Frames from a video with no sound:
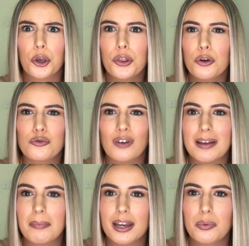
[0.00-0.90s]
who in their
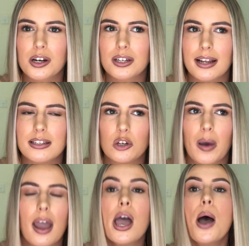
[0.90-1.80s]
right mind wears tights in
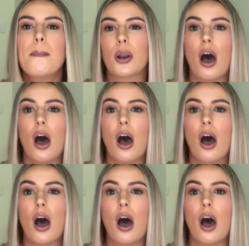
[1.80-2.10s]
Dubai? But